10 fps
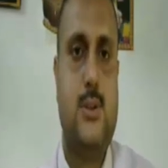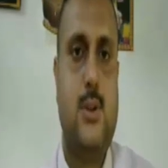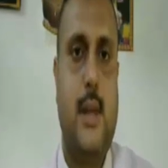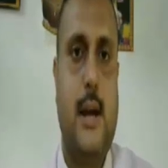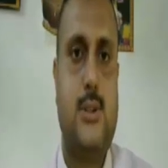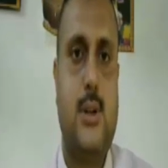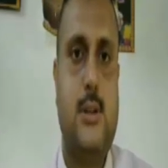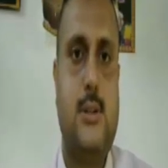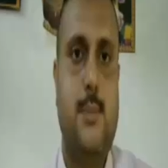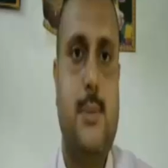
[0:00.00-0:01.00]
So
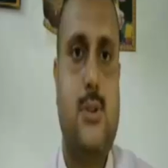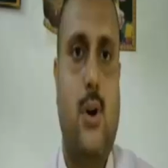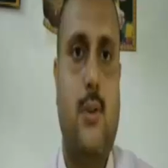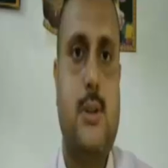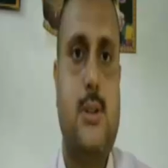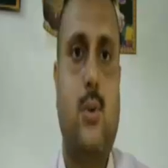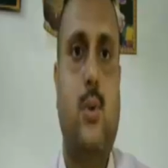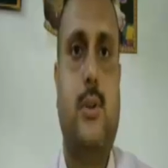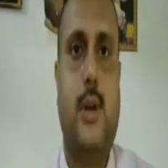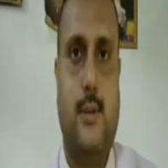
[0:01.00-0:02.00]
nationalism is always a
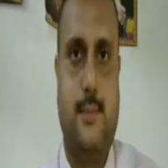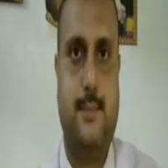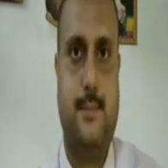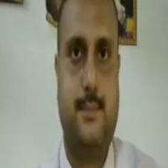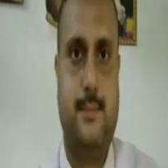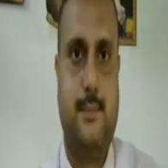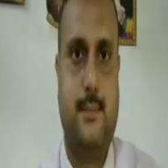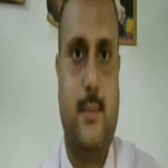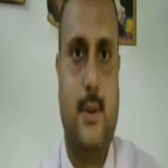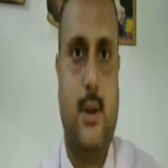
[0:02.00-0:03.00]
good thing.
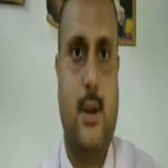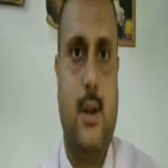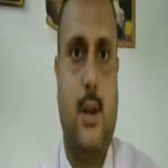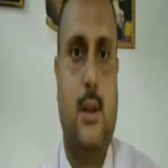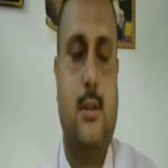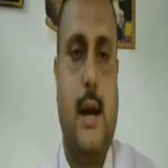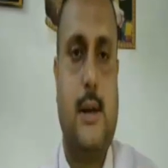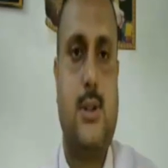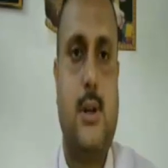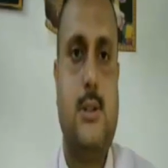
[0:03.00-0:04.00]

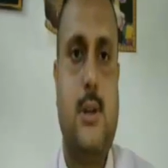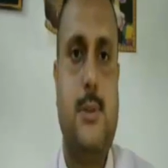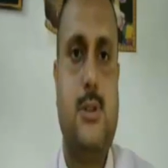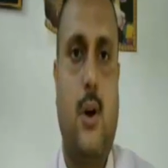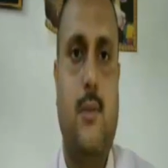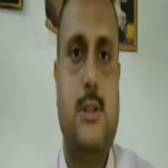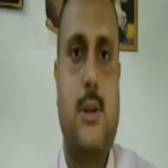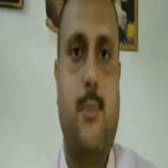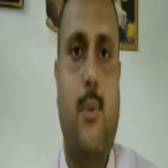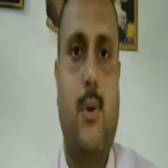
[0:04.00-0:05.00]
Nationalism is always
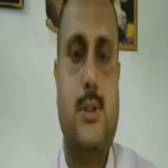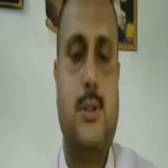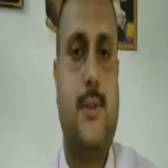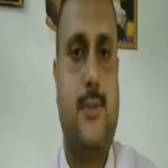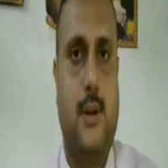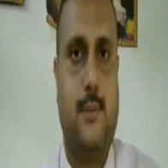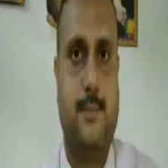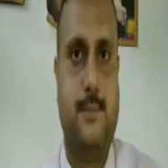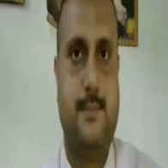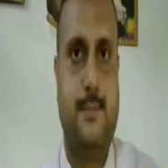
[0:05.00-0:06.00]
a positive thing.
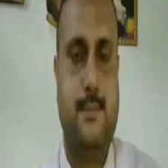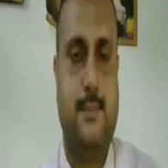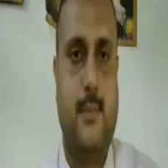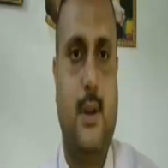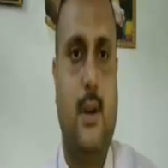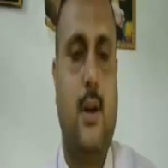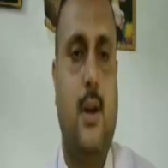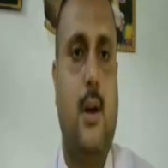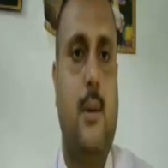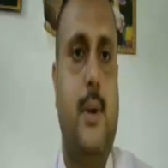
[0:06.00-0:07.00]

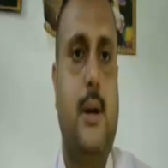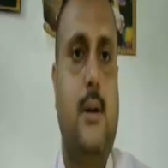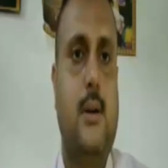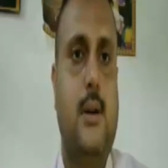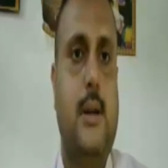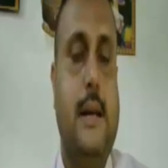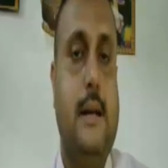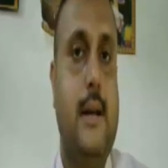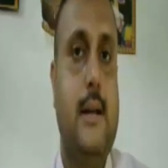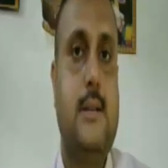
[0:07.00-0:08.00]
But
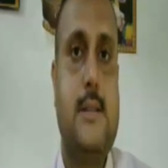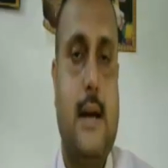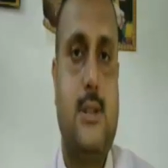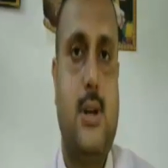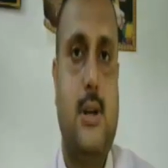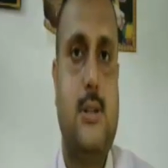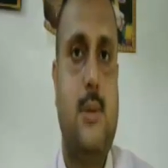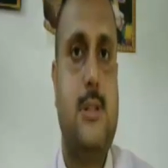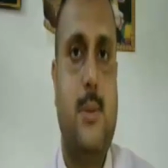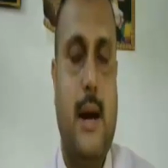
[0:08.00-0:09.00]
intense
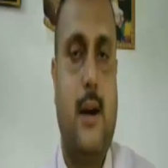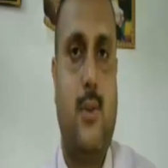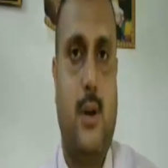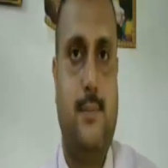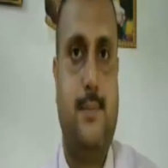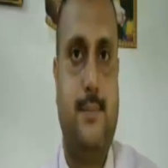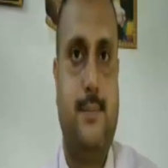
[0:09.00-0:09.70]
nationalism is a bad one.